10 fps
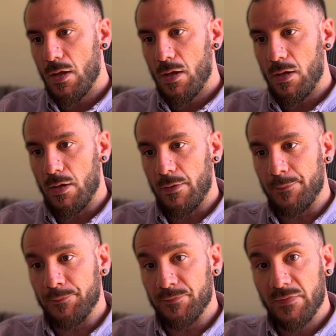
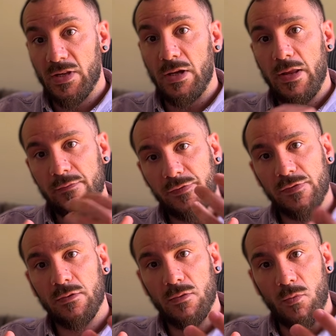The
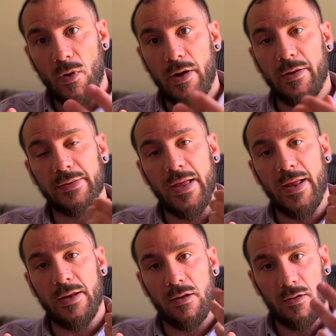leaves were
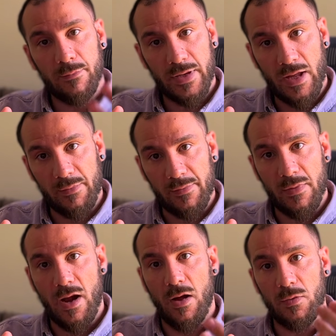then becoming
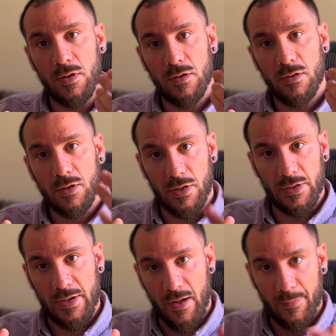brown,
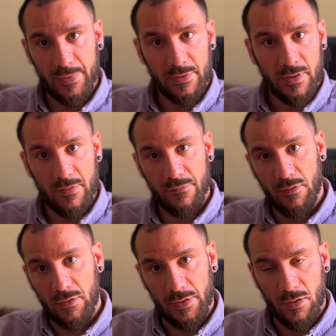curling up and
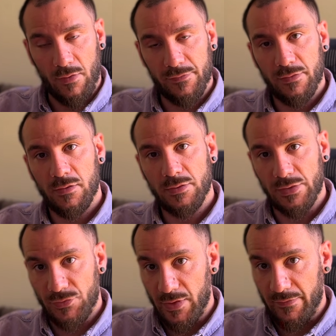falling off the
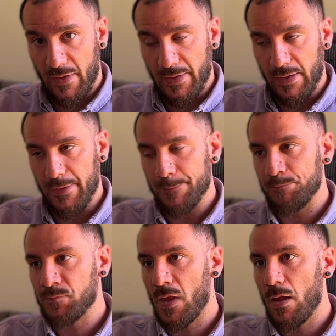tree finally.
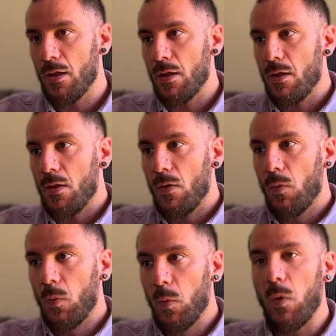
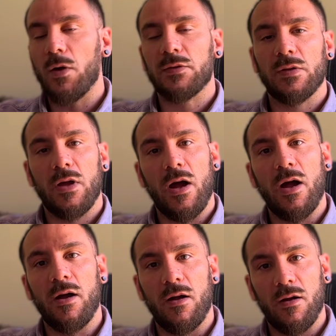What
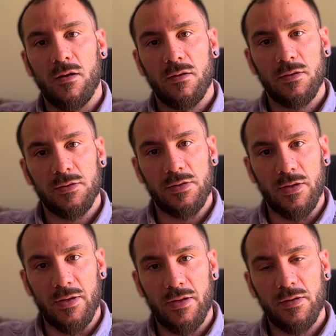are
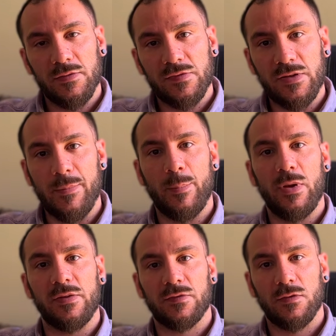the
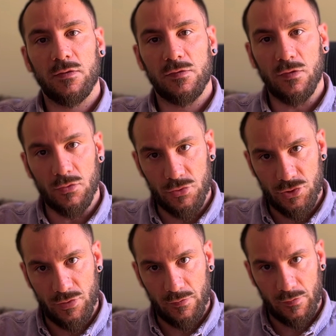simplest
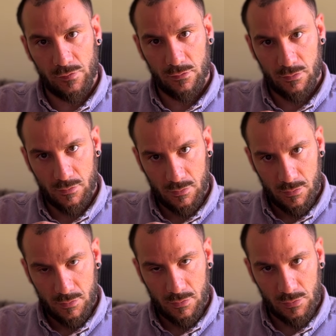solutions
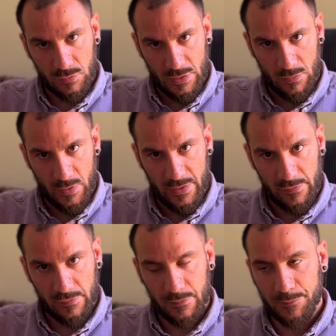to deal with this?